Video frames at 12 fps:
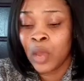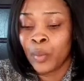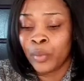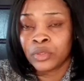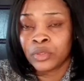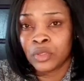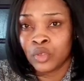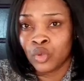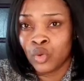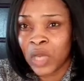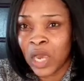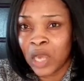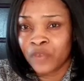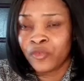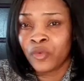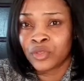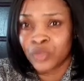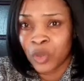but look out
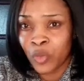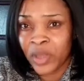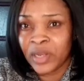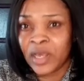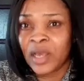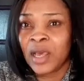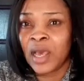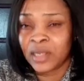for somewhere that